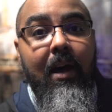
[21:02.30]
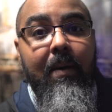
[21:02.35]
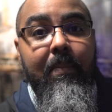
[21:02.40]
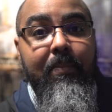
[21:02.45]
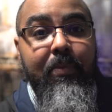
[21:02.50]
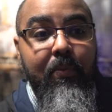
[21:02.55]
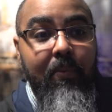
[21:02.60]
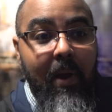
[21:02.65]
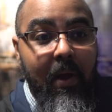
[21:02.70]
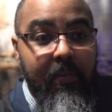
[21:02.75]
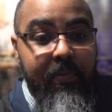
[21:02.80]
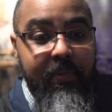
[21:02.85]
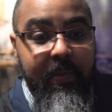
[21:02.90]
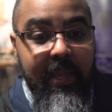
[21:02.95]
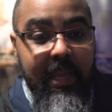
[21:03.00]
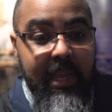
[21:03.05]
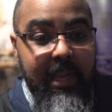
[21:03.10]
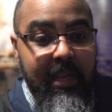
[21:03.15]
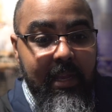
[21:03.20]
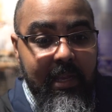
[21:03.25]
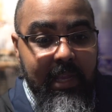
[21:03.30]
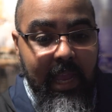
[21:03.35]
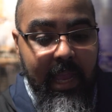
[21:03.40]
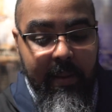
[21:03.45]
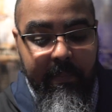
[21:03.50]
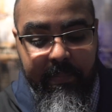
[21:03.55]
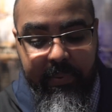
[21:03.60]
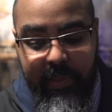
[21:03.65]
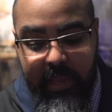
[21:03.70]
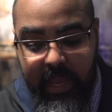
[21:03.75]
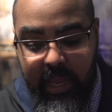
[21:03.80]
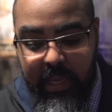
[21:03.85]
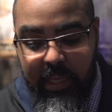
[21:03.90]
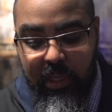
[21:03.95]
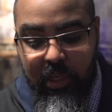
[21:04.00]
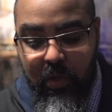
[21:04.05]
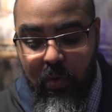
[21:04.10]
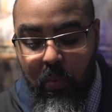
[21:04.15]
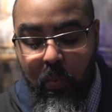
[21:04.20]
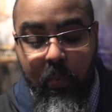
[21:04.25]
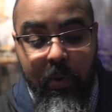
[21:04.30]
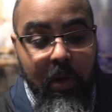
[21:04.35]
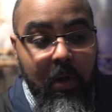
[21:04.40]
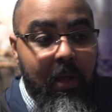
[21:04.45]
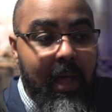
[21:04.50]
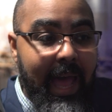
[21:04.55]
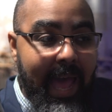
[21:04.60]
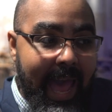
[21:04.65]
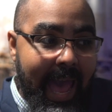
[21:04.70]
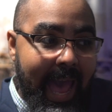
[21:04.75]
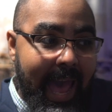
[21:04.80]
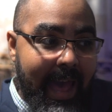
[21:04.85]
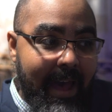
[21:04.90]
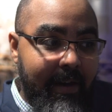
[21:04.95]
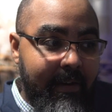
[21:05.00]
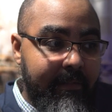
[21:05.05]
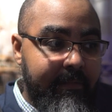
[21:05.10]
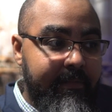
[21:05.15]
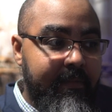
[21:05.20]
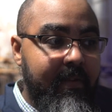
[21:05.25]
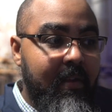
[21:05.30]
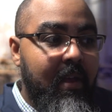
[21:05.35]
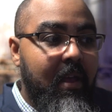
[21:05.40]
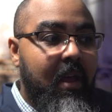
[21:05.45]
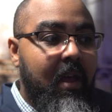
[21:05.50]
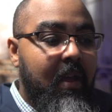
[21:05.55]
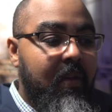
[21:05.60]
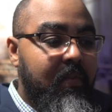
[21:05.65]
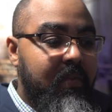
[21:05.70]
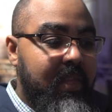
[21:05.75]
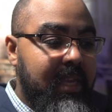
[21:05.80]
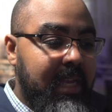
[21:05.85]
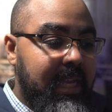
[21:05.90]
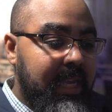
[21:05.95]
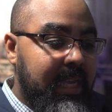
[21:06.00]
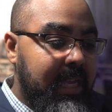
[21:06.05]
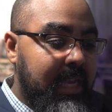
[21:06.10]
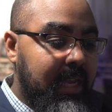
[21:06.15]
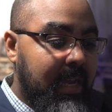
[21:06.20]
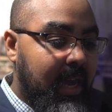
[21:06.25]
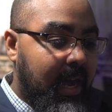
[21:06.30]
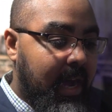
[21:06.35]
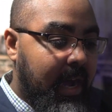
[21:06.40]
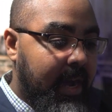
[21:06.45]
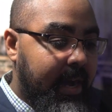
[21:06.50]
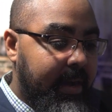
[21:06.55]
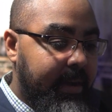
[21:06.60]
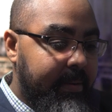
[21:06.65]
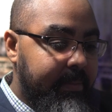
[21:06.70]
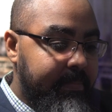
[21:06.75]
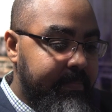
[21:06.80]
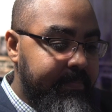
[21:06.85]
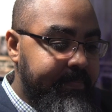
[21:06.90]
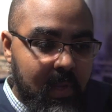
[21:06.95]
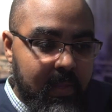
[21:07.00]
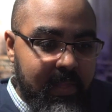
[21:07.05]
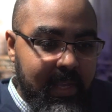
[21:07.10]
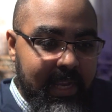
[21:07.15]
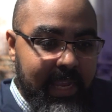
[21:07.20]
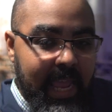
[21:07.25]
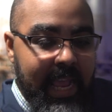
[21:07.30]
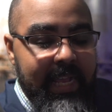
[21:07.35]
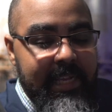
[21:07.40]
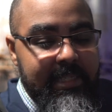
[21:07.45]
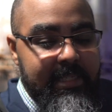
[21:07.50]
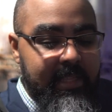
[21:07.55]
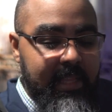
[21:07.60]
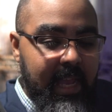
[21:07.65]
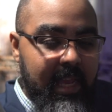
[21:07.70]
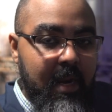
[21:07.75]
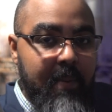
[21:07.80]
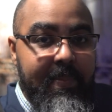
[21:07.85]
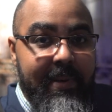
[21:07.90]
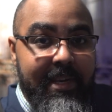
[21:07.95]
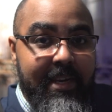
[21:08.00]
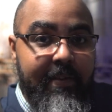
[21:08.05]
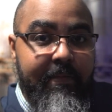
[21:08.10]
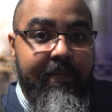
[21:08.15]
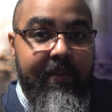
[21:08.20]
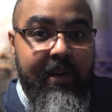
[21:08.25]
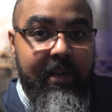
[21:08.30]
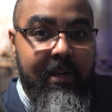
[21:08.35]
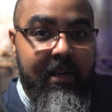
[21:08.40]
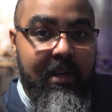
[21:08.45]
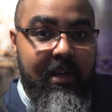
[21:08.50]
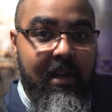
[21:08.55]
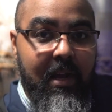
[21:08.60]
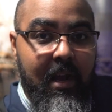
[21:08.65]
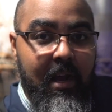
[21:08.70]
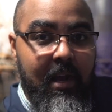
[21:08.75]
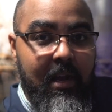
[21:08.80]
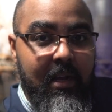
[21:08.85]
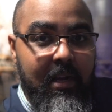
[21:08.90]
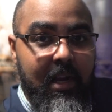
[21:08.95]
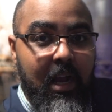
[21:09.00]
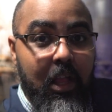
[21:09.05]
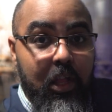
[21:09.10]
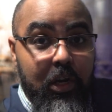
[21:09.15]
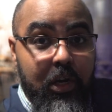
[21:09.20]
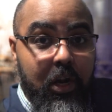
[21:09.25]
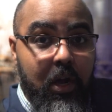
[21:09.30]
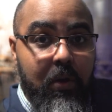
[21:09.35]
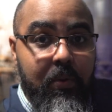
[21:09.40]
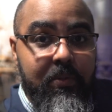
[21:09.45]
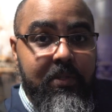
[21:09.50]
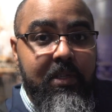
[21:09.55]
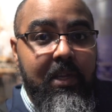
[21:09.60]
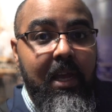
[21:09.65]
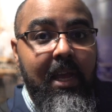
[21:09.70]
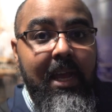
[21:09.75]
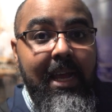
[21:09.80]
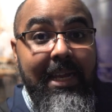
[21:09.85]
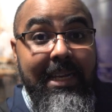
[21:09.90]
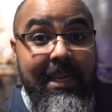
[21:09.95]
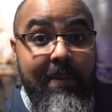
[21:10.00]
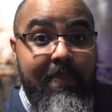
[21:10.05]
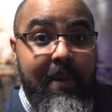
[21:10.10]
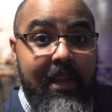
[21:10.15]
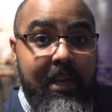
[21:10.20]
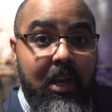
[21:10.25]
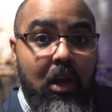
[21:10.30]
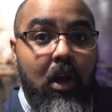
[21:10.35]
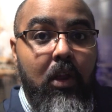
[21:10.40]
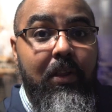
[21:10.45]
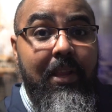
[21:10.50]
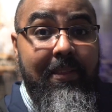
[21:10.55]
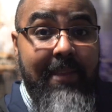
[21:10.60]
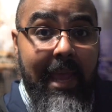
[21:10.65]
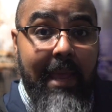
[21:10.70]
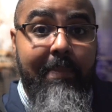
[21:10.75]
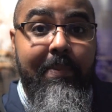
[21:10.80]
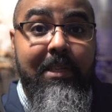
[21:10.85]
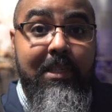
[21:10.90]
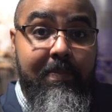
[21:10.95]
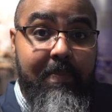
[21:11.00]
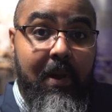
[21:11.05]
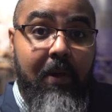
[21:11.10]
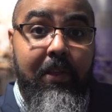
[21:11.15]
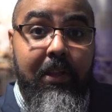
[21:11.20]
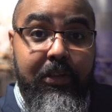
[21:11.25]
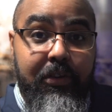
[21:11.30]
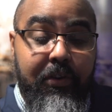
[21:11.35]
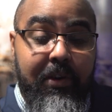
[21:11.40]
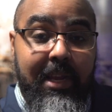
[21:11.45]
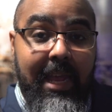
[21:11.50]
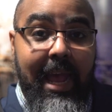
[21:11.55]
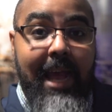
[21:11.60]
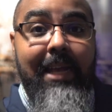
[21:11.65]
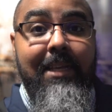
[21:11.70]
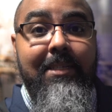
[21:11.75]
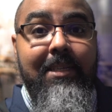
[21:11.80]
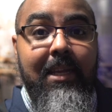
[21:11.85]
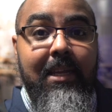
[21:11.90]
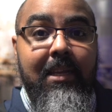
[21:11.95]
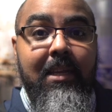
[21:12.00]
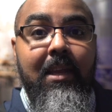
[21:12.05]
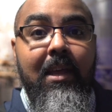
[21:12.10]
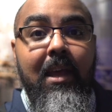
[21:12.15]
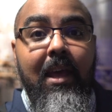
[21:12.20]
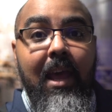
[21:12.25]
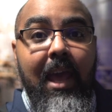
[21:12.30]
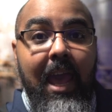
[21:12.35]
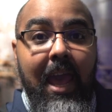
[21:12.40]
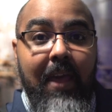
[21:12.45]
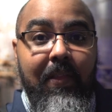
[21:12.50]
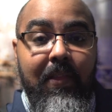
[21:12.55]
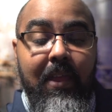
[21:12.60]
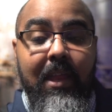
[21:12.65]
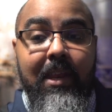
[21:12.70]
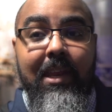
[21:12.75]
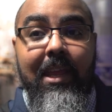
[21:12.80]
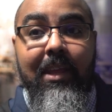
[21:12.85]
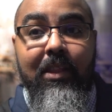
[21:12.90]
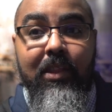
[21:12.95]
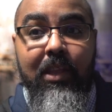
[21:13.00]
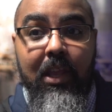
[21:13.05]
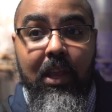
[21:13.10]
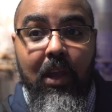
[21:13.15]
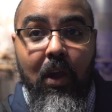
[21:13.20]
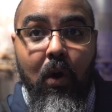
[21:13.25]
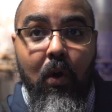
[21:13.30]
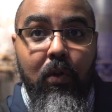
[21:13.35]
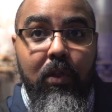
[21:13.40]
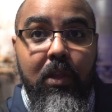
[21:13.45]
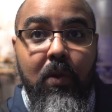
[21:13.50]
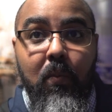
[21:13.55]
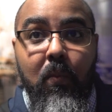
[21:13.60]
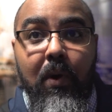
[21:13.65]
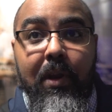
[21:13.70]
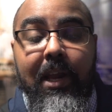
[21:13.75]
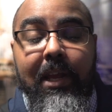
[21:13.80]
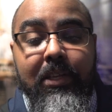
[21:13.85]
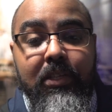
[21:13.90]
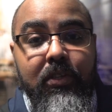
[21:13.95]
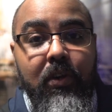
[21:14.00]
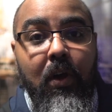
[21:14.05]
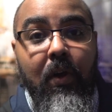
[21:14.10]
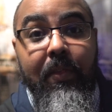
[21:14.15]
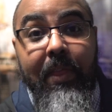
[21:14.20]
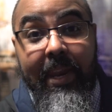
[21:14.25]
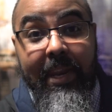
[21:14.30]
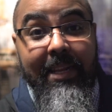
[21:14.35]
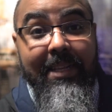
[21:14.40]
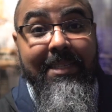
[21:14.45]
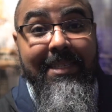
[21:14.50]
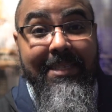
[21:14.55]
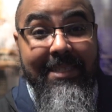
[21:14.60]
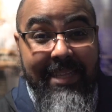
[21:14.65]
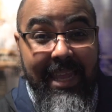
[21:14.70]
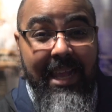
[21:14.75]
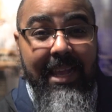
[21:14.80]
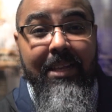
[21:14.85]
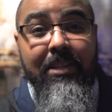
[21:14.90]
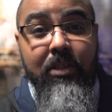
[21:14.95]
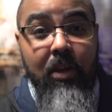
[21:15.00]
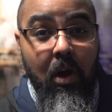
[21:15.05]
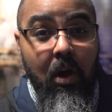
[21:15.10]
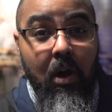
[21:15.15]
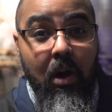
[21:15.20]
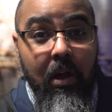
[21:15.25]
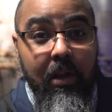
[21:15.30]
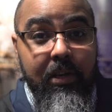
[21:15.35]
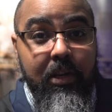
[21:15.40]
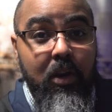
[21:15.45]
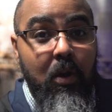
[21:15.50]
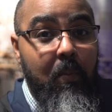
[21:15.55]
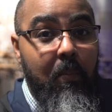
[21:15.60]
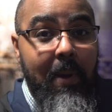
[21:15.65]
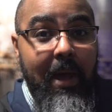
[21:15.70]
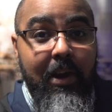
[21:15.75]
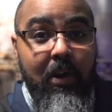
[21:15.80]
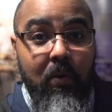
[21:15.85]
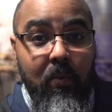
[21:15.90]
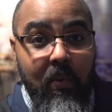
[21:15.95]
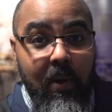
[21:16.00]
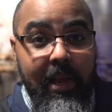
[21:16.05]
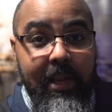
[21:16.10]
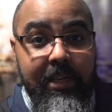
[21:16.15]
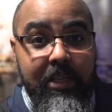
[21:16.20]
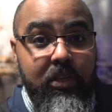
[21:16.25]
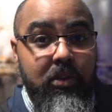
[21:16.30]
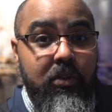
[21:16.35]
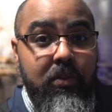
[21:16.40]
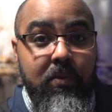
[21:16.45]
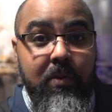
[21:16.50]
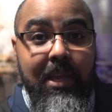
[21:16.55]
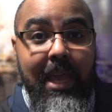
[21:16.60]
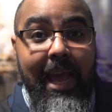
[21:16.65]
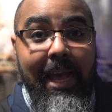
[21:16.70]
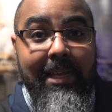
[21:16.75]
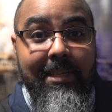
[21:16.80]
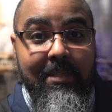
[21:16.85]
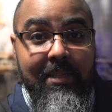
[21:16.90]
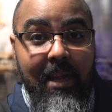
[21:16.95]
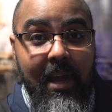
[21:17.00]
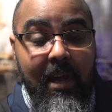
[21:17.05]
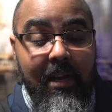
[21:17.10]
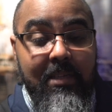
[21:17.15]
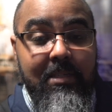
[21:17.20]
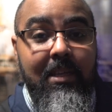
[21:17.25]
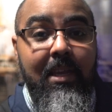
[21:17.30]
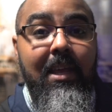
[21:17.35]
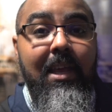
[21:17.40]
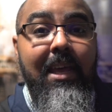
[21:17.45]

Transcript: Throughout the gameplay, you will have the case light up in different color codes depending on the type of spell that you're casting. And then the only one I saw that it stays on no matter what until you cast Nox